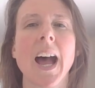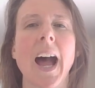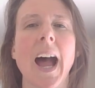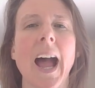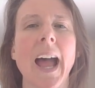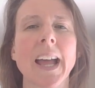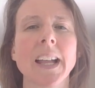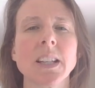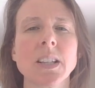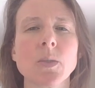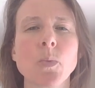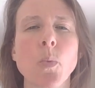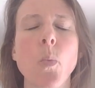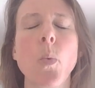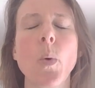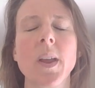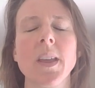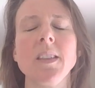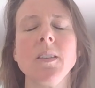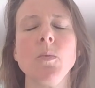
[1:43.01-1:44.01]
and
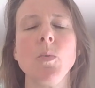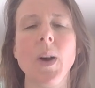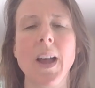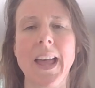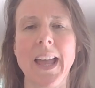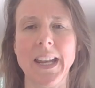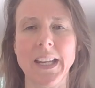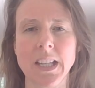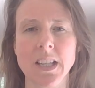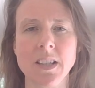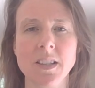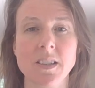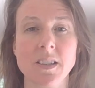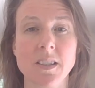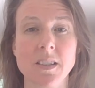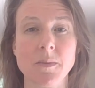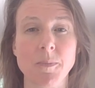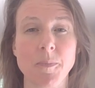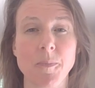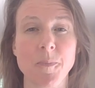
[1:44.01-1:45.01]
with
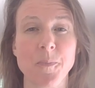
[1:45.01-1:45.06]
awareness,